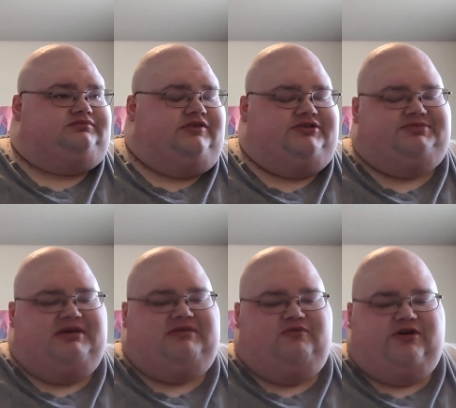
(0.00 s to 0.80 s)
which
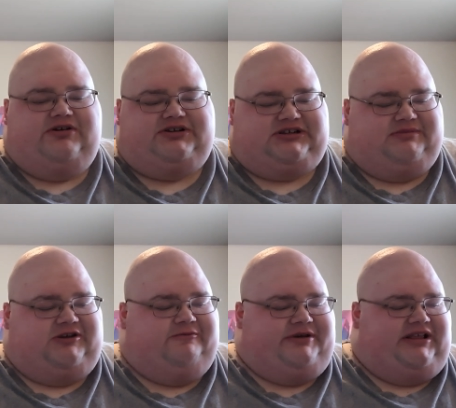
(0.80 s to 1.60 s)
may be weird to some of
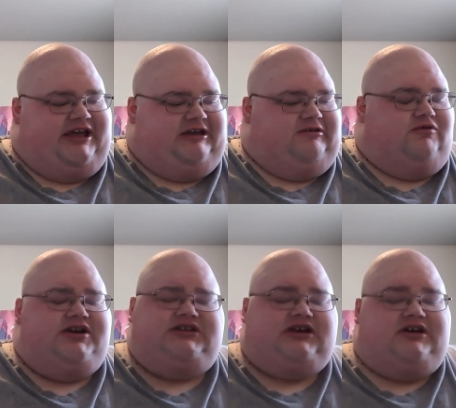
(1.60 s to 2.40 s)
you, but like
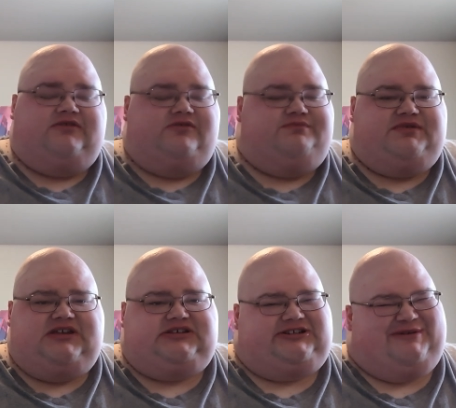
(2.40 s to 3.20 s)

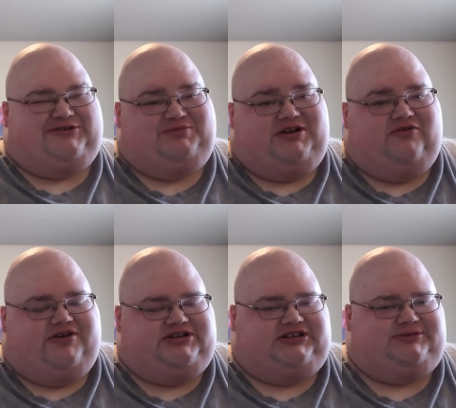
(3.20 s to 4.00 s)
pizza's supposed to be
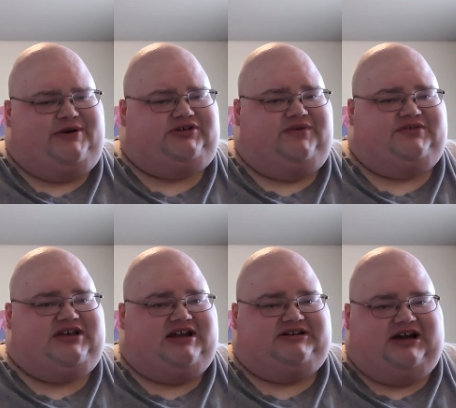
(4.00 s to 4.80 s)
greasy, especially if it's
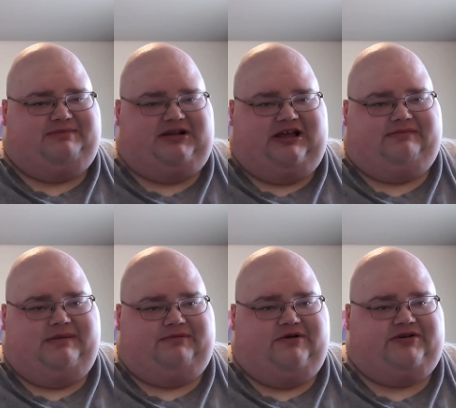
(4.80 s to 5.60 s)
got a topping like
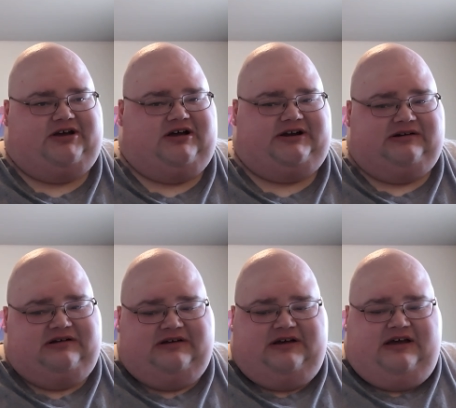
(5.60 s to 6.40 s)
pepperoni on it.
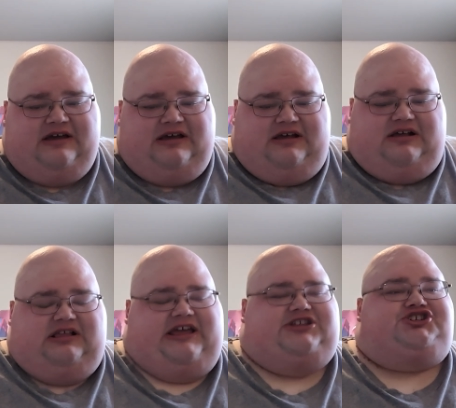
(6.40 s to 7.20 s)

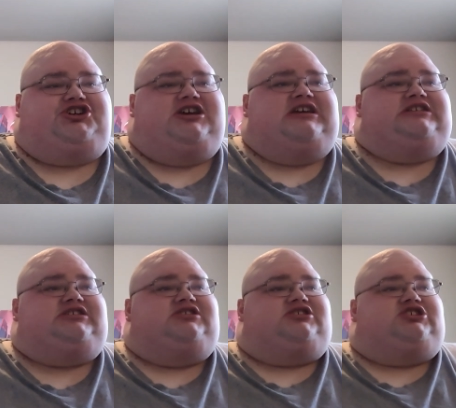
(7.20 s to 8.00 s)
Like
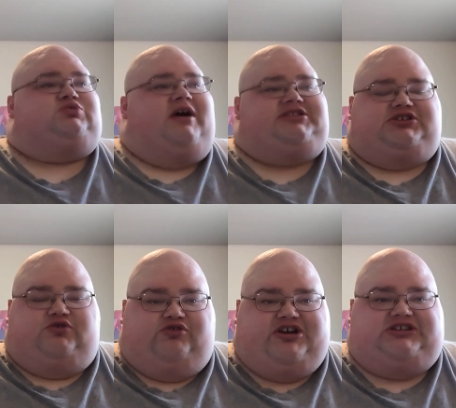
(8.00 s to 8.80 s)
cheese sweats
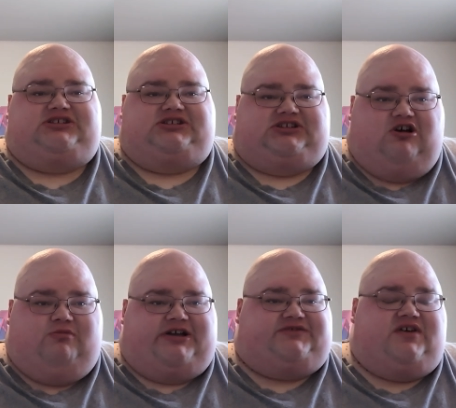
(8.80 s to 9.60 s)
grease so
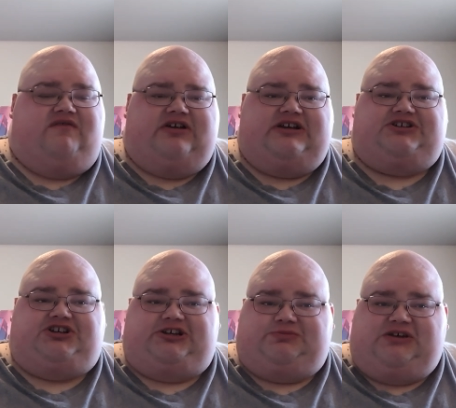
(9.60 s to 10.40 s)
much. If you ever get a
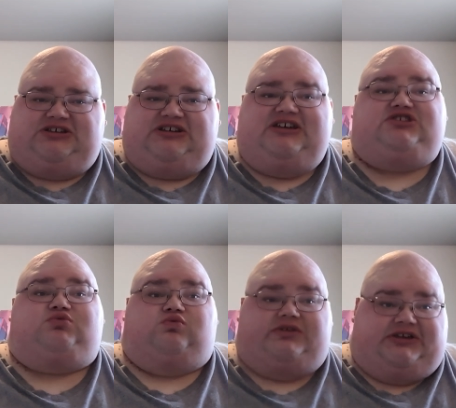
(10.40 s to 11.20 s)
cheese pizza,
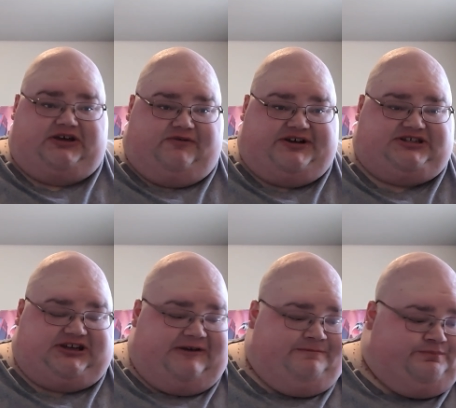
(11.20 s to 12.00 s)
it's really greasy.